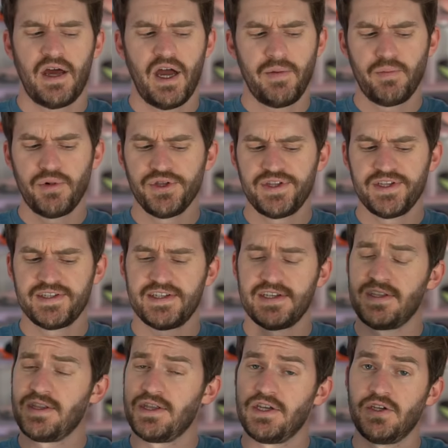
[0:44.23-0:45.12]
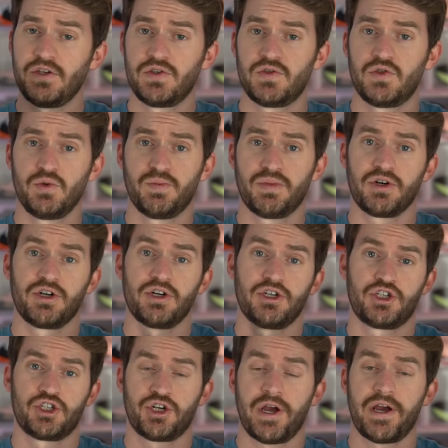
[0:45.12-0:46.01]
I put this in the super
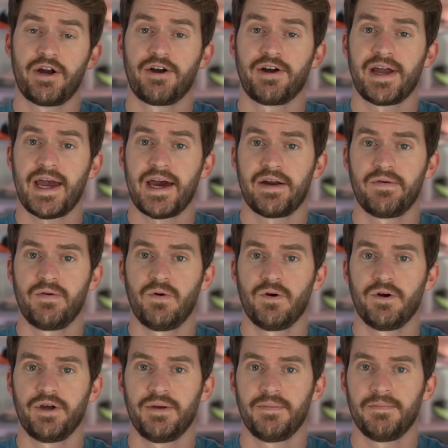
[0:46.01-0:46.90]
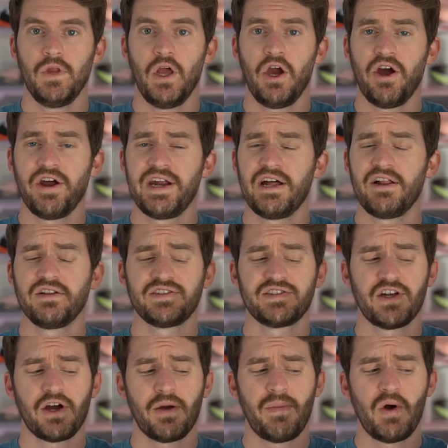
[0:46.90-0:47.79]
trainer category. Alright, now let's
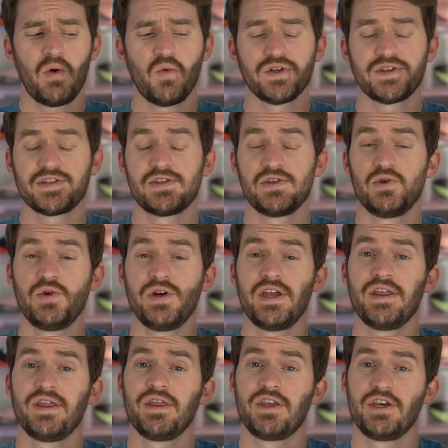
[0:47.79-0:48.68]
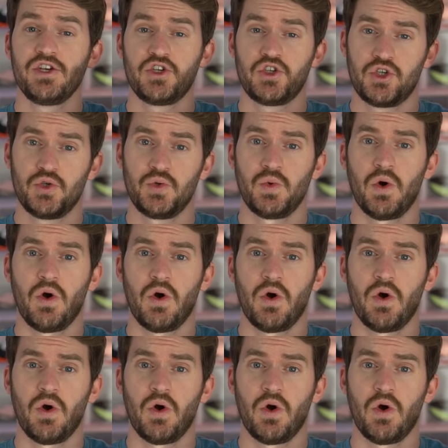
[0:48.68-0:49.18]
talk about what's new in the shoe